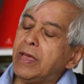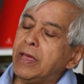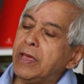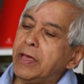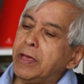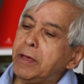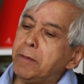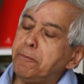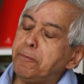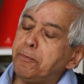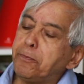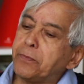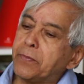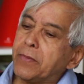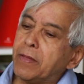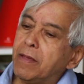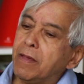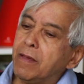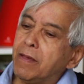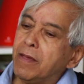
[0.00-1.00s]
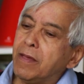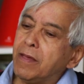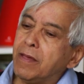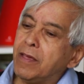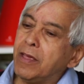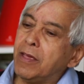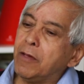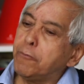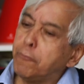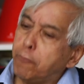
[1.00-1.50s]
a
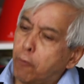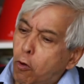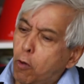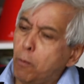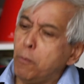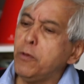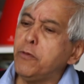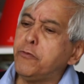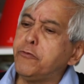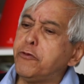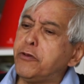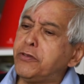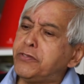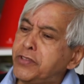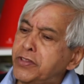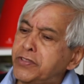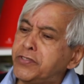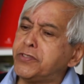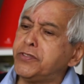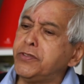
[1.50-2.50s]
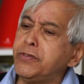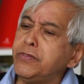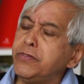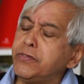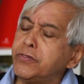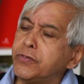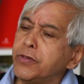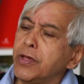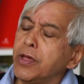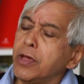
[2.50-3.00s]
form of
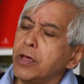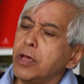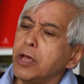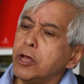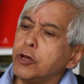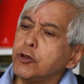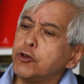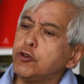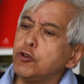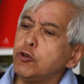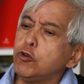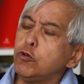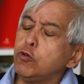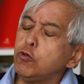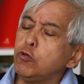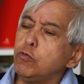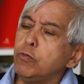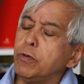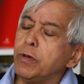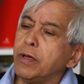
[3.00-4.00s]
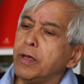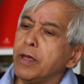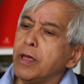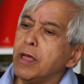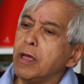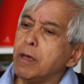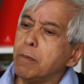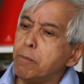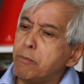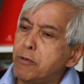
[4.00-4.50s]
resistance to
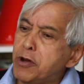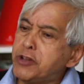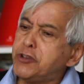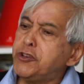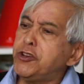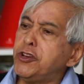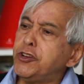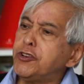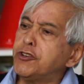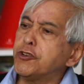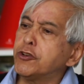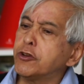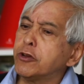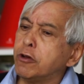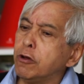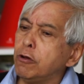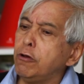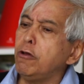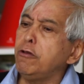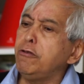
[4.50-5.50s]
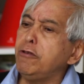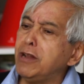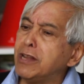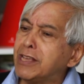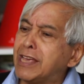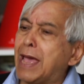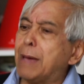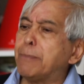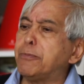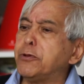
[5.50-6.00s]
British colonial
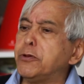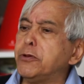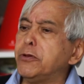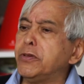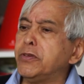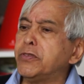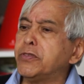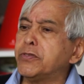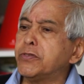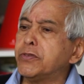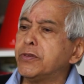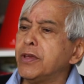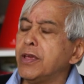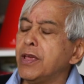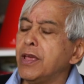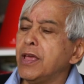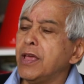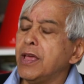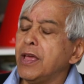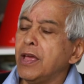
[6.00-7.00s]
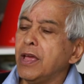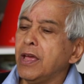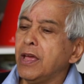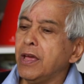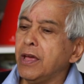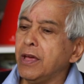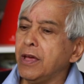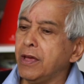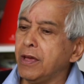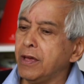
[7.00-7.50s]
capitalist
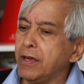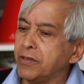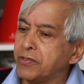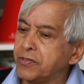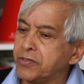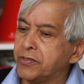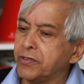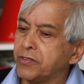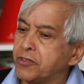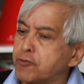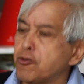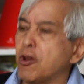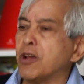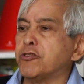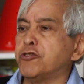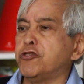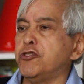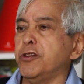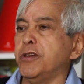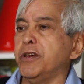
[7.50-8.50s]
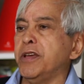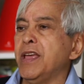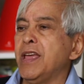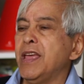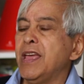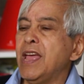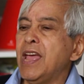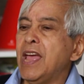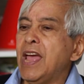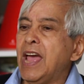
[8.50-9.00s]
structure,
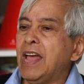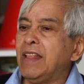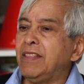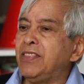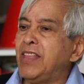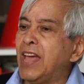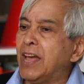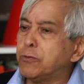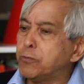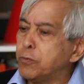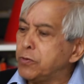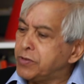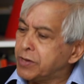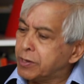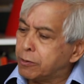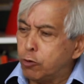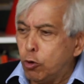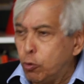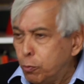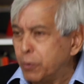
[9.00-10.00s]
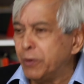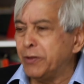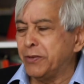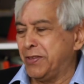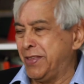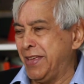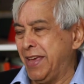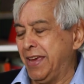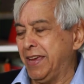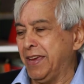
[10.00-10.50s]
and that was a global
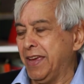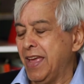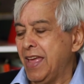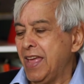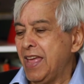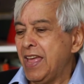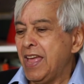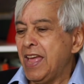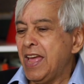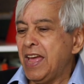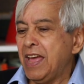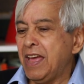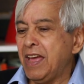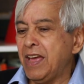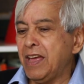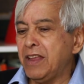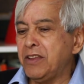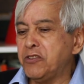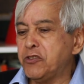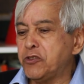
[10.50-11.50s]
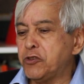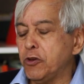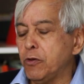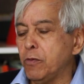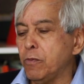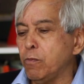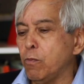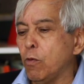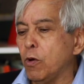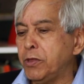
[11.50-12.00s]
thing. And
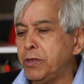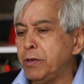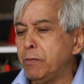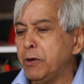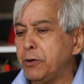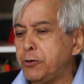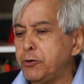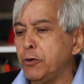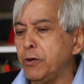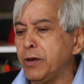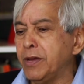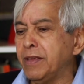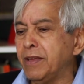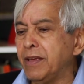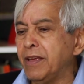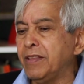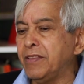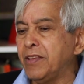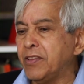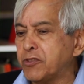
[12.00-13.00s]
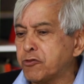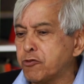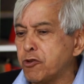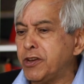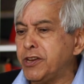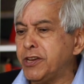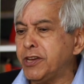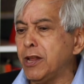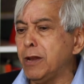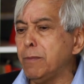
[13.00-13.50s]
so what they were doing, this
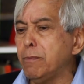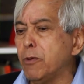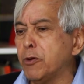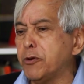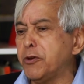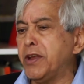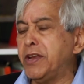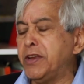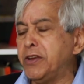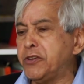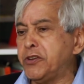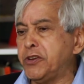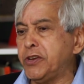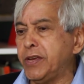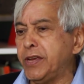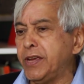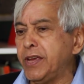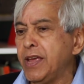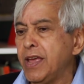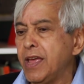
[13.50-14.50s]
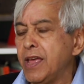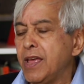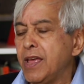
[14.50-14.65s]
critical modernity,